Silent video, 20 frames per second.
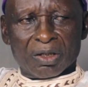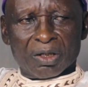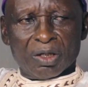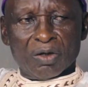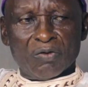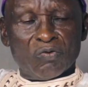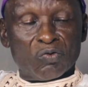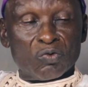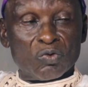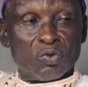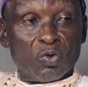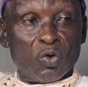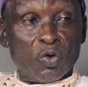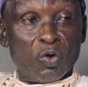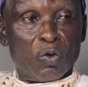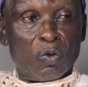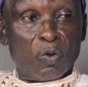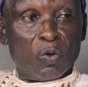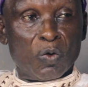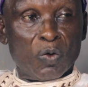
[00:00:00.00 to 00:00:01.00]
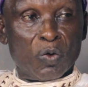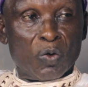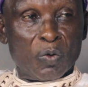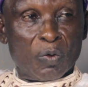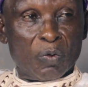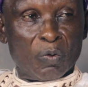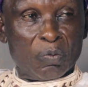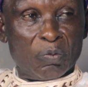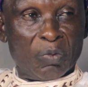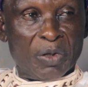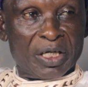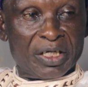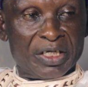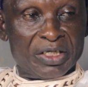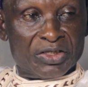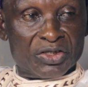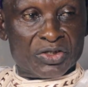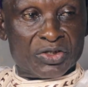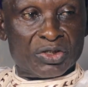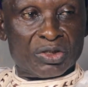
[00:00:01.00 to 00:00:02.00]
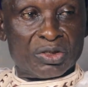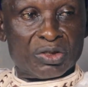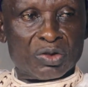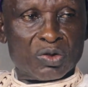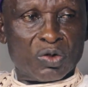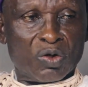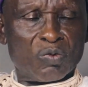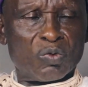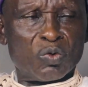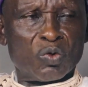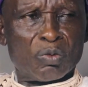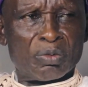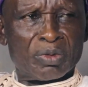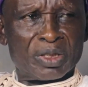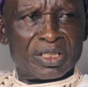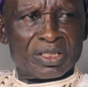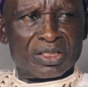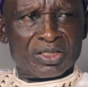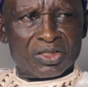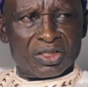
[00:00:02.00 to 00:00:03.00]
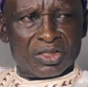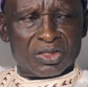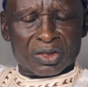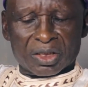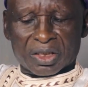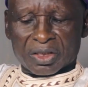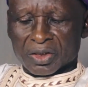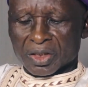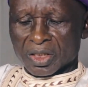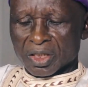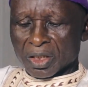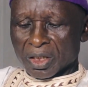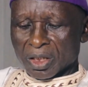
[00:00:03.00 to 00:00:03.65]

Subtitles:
If you go the history of human existence.